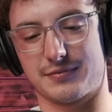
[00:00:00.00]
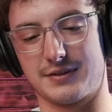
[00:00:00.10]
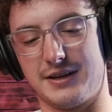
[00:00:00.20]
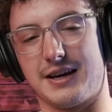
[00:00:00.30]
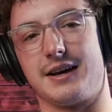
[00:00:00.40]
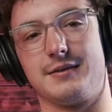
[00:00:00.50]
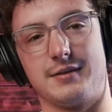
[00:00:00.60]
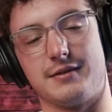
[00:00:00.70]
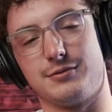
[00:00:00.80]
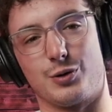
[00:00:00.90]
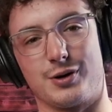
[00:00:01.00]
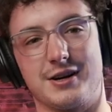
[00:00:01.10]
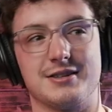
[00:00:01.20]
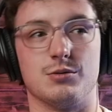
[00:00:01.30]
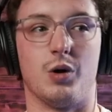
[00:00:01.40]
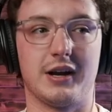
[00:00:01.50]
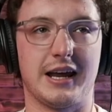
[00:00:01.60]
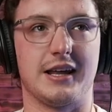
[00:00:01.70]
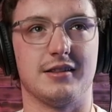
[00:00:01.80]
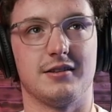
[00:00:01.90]
Yeah, f4 is
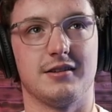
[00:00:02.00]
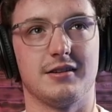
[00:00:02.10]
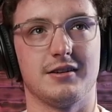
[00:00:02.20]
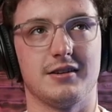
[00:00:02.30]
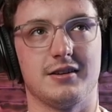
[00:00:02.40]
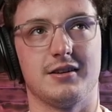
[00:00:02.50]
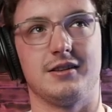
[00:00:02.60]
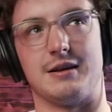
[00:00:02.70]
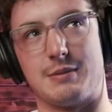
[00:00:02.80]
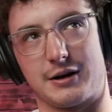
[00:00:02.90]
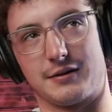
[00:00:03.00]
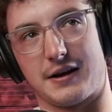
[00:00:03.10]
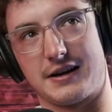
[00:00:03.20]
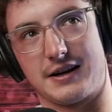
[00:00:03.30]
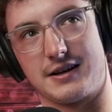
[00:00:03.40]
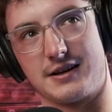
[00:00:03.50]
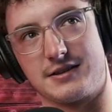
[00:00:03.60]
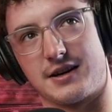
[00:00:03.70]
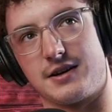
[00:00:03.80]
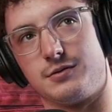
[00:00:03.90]
1/8 the amount of light as
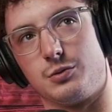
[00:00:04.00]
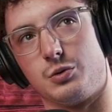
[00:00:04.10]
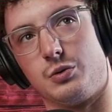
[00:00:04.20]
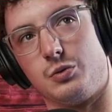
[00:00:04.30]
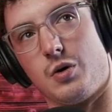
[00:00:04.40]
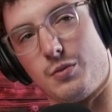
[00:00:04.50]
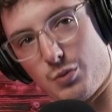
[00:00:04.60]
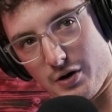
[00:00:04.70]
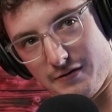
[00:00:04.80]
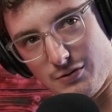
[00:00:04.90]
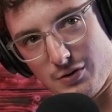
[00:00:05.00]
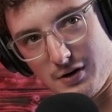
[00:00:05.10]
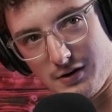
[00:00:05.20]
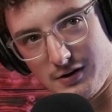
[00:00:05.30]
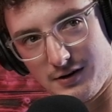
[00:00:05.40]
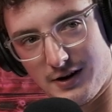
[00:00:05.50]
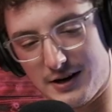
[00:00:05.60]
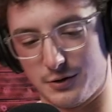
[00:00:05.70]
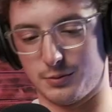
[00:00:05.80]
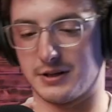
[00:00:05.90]
f1.4. I
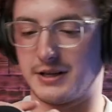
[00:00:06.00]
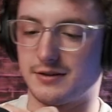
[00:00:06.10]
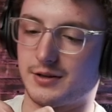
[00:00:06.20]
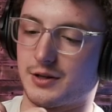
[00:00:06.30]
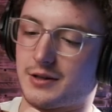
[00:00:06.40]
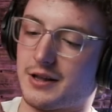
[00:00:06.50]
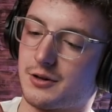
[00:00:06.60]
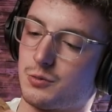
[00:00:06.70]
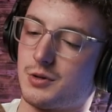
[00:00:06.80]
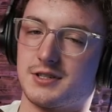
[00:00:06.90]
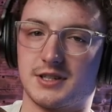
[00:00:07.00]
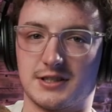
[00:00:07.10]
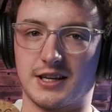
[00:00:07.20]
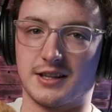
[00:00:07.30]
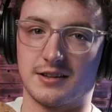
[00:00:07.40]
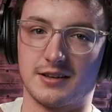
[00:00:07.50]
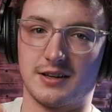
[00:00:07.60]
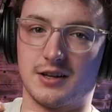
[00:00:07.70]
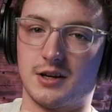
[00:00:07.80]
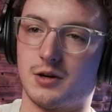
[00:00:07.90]
do believe. Either that or it's 1/16,
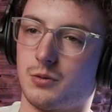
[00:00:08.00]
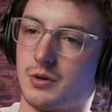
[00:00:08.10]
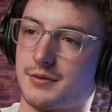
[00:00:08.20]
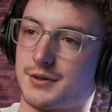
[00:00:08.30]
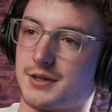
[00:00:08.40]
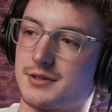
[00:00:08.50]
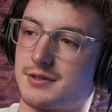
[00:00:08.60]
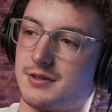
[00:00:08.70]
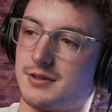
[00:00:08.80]
whatever it is.